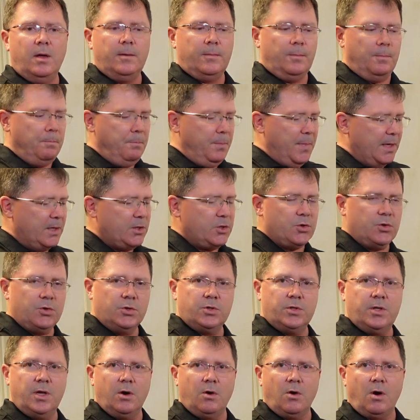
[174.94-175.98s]

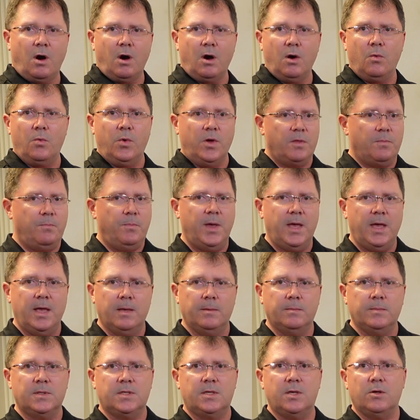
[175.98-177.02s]
mixers there are with
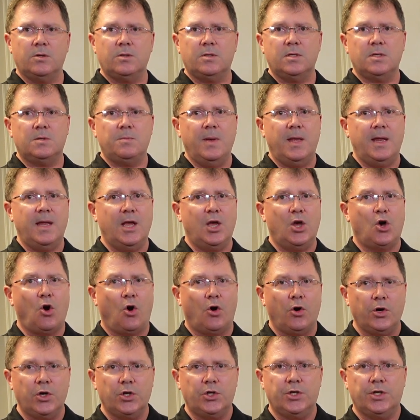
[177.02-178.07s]
Pimm's, there's as many
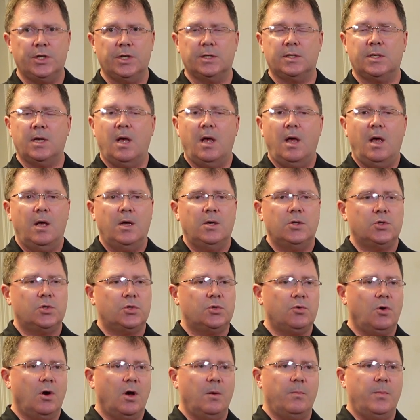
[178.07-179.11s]
garnishes.
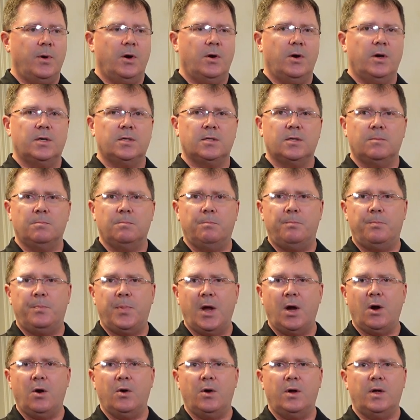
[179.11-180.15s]
Strawberries and
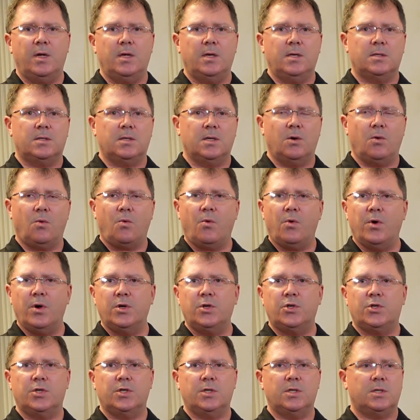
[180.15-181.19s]
berries and
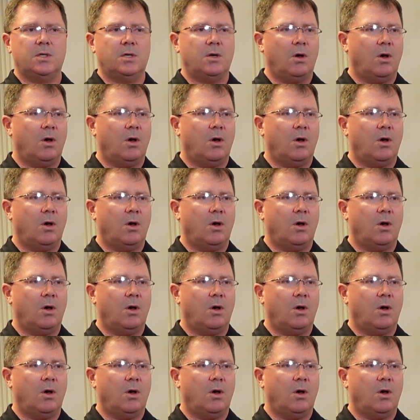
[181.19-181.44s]
oranges and